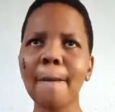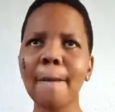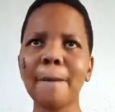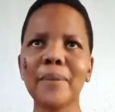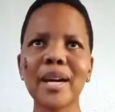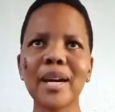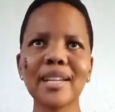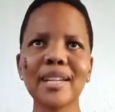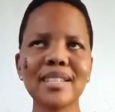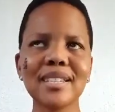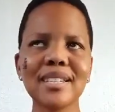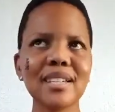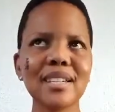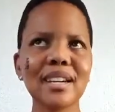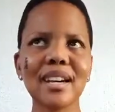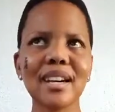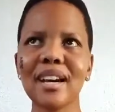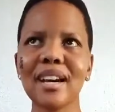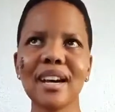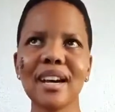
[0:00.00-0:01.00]
But
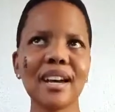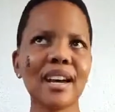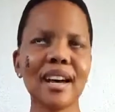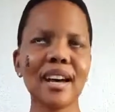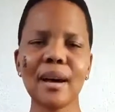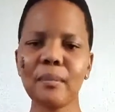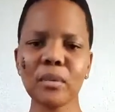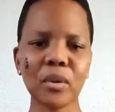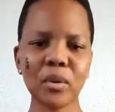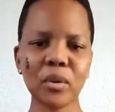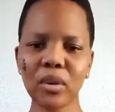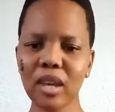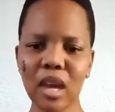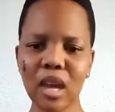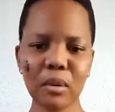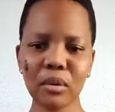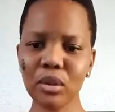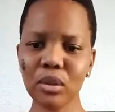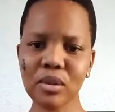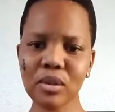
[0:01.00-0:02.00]
I'm not
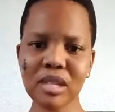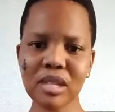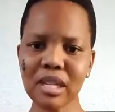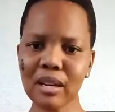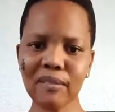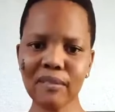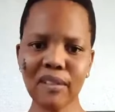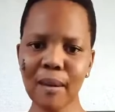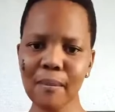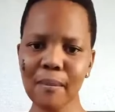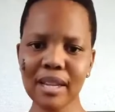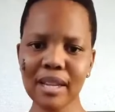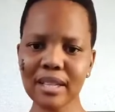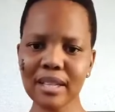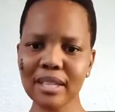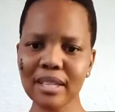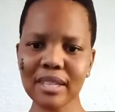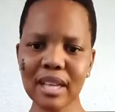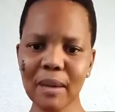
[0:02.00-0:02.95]
okay with those 3 families.